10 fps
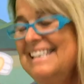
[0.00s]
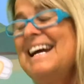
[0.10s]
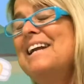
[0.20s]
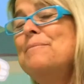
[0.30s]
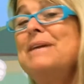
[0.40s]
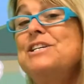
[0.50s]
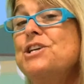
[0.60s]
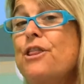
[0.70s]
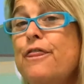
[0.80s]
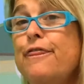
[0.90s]
Kind of makes
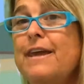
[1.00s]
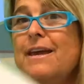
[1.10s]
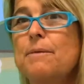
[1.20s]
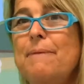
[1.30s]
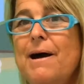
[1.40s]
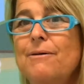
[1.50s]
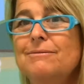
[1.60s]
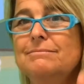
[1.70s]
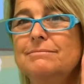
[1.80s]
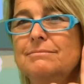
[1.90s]
you think about,
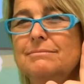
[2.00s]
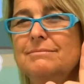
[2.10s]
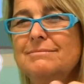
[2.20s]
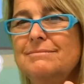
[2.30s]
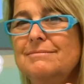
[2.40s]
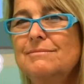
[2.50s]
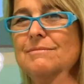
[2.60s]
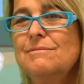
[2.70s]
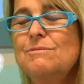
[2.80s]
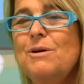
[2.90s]

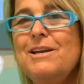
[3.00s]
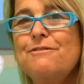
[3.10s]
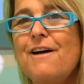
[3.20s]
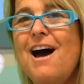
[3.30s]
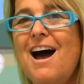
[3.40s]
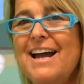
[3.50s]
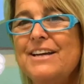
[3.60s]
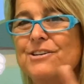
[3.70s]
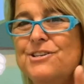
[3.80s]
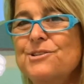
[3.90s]
what if I
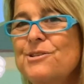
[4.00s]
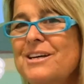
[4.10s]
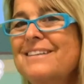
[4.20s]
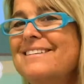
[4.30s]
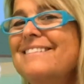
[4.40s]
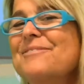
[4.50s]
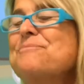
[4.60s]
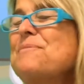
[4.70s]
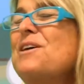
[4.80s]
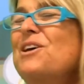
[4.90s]
could do this?
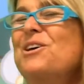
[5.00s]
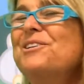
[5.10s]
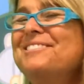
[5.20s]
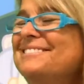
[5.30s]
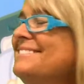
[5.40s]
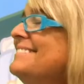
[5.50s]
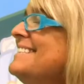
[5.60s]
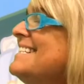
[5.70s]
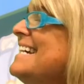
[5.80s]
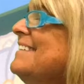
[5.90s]
We'll
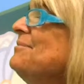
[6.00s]
see.